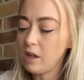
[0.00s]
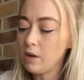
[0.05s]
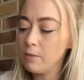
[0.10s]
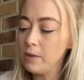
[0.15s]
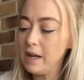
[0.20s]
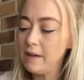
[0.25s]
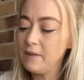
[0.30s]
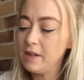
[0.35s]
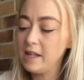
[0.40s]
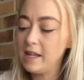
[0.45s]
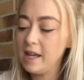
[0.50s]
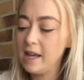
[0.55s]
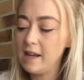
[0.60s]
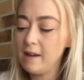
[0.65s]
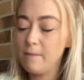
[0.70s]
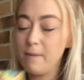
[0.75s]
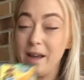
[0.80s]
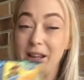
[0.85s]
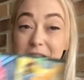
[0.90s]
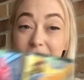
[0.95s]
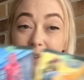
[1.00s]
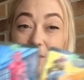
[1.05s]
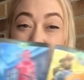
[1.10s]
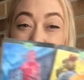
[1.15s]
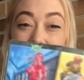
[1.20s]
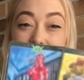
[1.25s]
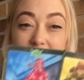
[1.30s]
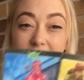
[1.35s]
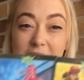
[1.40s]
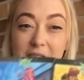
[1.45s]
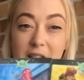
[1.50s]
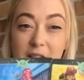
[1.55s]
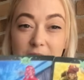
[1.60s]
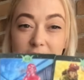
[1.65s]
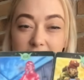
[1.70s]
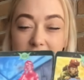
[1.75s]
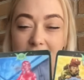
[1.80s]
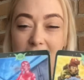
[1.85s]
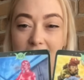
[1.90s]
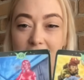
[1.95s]
we have the King of Pentacles, the Tower, and
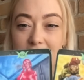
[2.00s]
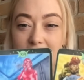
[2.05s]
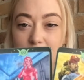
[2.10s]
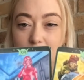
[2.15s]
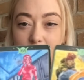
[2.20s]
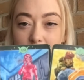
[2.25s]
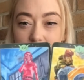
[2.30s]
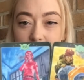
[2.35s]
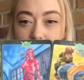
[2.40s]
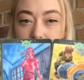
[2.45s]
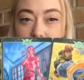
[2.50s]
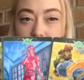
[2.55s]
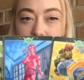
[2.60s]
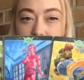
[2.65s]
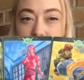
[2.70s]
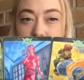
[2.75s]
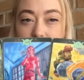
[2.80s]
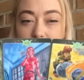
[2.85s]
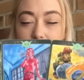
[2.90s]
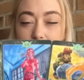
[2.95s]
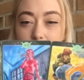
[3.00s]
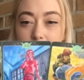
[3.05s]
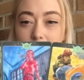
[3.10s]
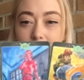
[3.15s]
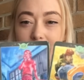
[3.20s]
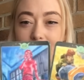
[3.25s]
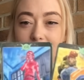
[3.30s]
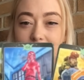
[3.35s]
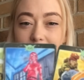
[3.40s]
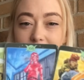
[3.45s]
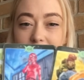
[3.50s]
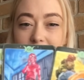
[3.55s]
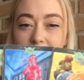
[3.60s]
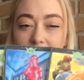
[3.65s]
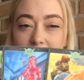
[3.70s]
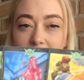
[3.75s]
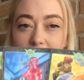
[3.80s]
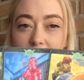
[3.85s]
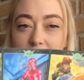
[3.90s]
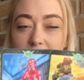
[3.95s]
the Ace of Pentacles, and I feel like this
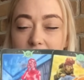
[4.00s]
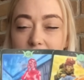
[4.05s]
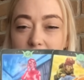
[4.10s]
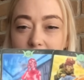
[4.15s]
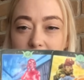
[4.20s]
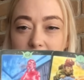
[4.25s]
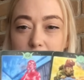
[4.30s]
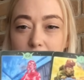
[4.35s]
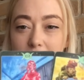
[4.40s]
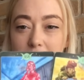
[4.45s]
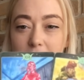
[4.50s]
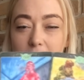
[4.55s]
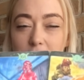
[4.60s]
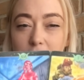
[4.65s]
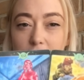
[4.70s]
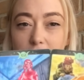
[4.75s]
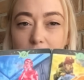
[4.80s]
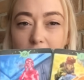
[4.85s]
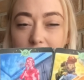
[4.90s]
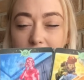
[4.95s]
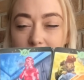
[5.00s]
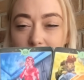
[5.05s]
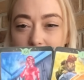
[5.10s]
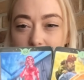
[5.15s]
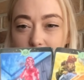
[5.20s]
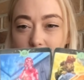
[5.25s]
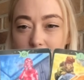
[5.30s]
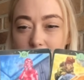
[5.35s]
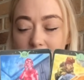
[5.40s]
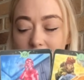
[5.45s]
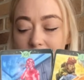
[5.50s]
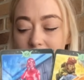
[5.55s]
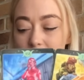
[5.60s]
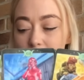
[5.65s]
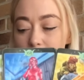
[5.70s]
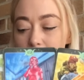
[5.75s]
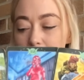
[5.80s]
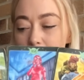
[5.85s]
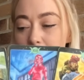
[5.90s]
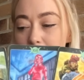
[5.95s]
challenge is just about financial change, or
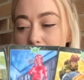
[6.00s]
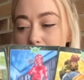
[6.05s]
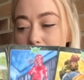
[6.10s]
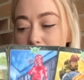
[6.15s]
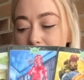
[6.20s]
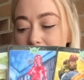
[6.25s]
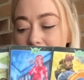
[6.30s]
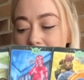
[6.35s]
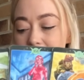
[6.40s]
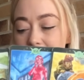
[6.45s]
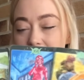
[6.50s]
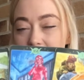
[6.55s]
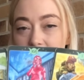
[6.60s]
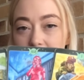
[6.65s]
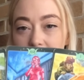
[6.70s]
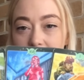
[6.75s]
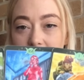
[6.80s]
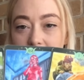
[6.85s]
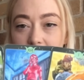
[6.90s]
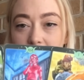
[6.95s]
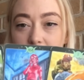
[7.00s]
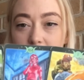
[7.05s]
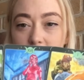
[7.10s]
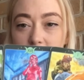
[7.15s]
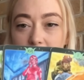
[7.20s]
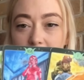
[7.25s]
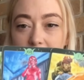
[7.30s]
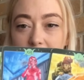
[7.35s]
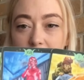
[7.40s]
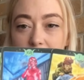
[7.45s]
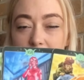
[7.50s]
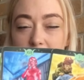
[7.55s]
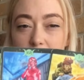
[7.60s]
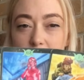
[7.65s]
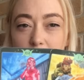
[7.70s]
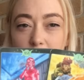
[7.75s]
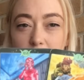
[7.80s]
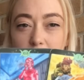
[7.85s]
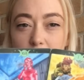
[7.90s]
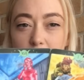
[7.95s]
maybe business change, or changes
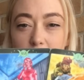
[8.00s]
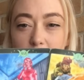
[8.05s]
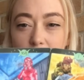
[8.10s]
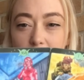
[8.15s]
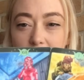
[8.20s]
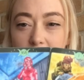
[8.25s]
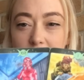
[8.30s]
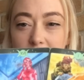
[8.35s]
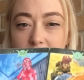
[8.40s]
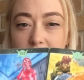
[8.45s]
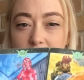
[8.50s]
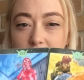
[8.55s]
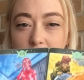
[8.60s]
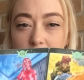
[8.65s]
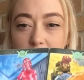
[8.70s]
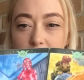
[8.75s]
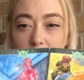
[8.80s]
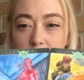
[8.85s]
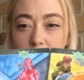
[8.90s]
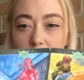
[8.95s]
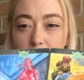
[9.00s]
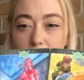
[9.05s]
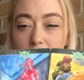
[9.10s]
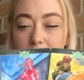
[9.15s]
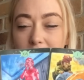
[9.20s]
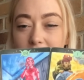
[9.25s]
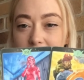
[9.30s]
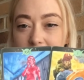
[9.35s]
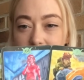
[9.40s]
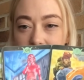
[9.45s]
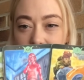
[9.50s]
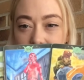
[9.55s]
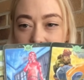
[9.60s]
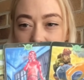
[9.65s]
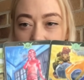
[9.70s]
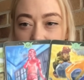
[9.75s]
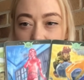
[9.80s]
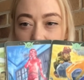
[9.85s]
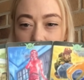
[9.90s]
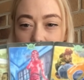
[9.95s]
with regards to your monetary
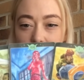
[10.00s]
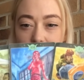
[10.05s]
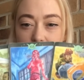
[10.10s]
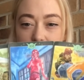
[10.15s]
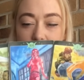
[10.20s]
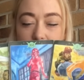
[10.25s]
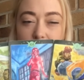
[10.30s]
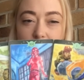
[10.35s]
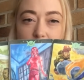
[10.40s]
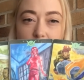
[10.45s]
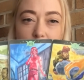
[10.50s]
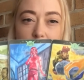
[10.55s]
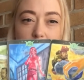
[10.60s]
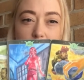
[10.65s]
situation or your